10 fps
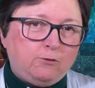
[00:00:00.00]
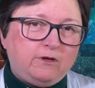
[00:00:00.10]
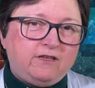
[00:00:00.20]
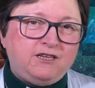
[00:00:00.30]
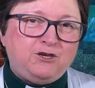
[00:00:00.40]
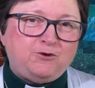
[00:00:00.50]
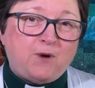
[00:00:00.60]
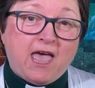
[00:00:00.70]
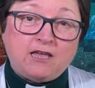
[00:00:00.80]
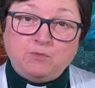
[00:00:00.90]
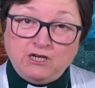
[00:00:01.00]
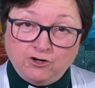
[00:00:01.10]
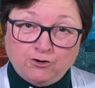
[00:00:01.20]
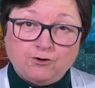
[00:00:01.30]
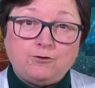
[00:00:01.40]
within you and be
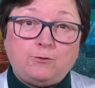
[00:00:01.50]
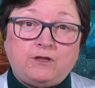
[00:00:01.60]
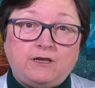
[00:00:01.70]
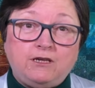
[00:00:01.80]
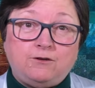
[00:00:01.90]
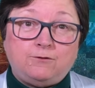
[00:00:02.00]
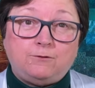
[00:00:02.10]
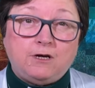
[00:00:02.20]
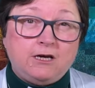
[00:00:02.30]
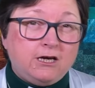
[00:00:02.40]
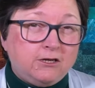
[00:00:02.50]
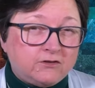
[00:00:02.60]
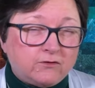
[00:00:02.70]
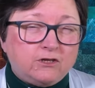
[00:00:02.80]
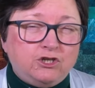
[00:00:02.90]
heard within you,
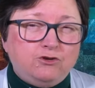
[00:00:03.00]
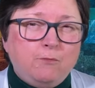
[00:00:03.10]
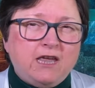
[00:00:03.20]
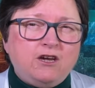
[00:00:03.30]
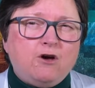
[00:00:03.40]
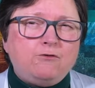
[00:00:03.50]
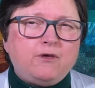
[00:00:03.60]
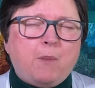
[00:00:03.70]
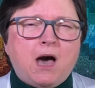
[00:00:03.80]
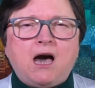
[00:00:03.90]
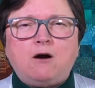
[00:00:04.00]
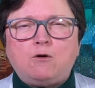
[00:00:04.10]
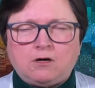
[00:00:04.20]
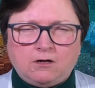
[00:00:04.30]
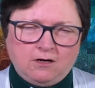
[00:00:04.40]
so that you may know the
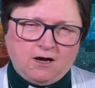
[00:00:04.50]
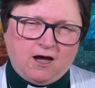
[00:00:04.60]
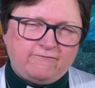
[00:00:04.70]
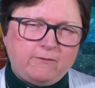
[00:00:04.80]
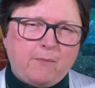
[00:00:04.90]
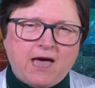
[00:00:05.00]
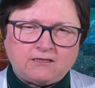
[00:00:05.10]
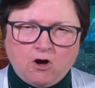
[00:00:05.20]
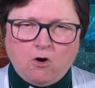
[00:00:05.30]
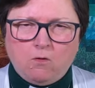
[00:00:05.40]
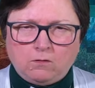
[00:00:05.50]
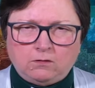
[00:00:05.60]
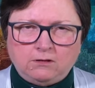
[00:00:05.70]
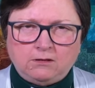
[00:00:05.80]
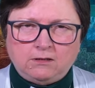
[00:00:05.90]
power of the bat kol
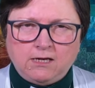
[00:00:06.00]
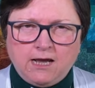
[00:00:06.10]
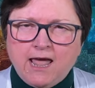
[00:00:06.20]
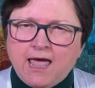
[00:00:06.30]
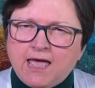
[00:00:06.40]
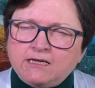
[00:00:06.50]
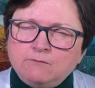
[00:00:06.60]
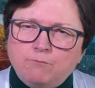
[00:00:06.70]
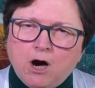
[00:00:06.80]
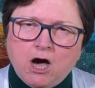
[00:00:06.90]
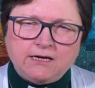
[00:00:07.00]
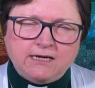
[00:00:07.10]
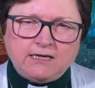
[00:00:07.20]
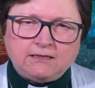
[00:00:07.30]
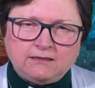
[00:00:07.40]
and
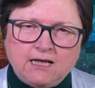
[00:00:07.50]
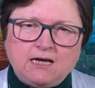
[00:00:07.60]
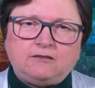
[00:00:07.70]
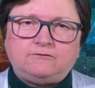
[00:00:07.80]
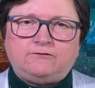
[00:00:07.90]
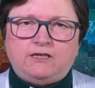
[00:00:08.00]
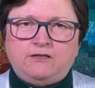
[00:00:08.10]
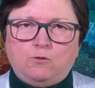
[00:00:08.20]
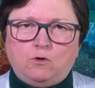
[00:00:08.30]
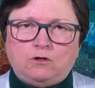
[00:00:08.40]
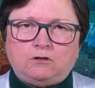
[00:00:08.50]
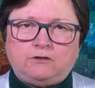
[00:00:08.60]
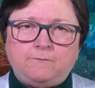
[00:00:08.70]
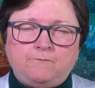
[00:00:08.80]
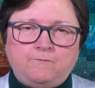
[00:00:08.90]
embody love in the world.
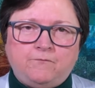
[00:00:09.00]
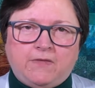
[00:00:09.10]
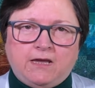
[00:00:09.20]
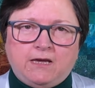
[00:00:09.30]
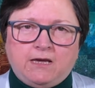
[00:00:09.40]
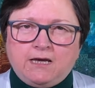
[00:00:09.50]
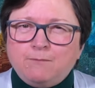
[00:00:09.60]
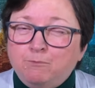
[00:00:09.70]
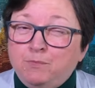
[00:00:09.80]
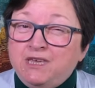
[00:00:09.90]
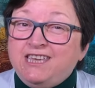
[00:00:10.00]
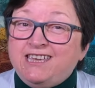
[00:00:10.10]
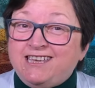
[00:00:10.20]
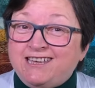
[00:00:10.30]
Be,